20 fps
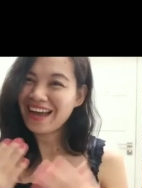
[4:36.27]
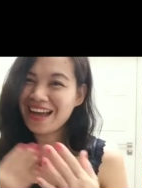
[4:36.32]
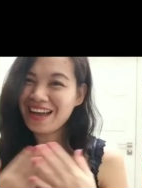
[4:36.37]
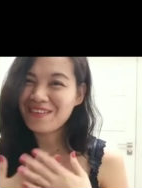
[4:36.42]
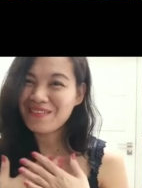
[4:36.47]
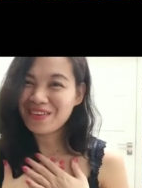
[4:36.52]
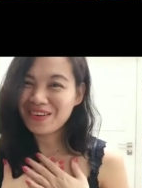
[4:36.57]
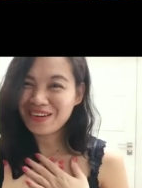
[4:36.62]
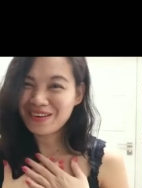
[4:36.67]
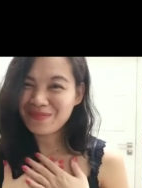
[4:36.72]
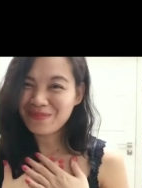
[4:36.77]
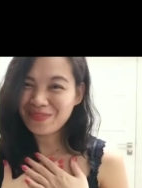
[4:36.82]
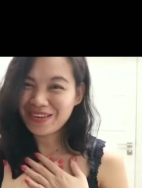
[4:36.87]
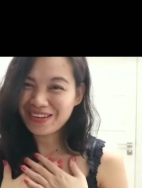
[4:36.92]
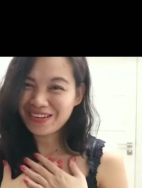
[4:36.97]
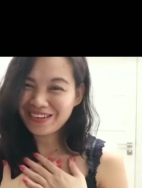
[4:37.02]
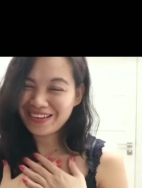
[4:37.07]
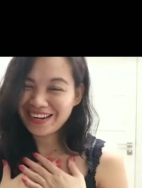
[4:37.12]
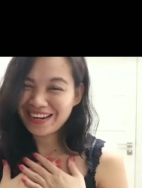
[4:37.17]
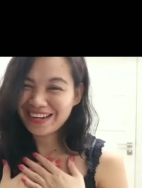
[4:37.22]
I'm your
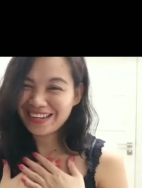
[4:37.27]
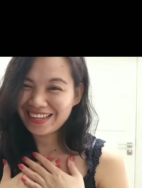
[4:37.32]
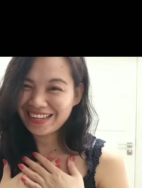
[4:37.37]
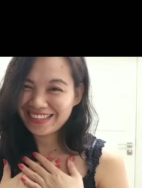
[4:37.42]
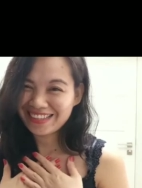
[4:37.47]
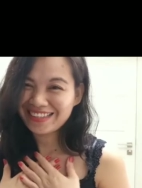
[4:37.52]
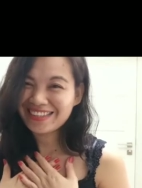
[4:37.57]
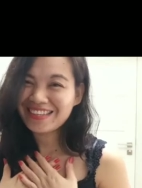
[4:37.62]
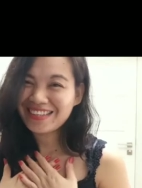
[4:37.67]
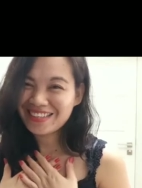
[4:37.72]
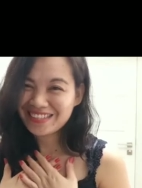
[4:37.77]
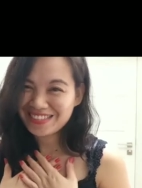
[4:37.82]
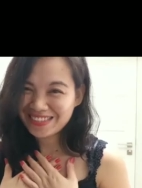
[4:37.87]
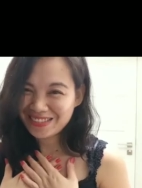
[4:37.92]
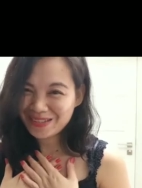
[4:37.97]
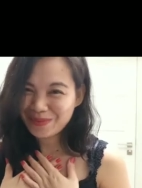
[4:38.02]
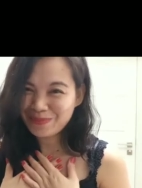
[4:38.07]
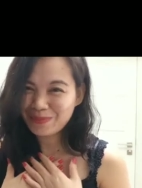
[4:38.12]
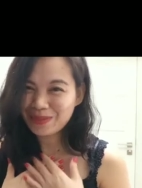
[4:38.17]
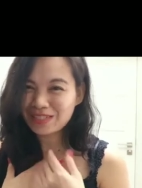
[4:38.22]
Rampadora again. Thank you
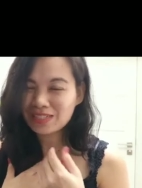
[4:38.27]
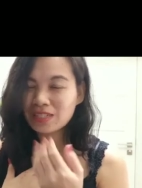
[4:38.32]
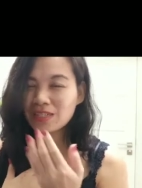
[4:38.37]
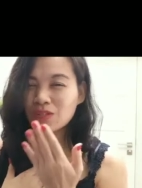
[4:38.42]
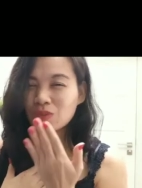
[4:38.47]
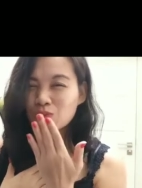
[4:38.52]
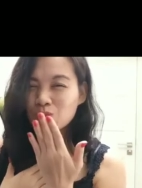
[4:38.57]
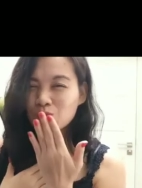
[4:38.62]
so much.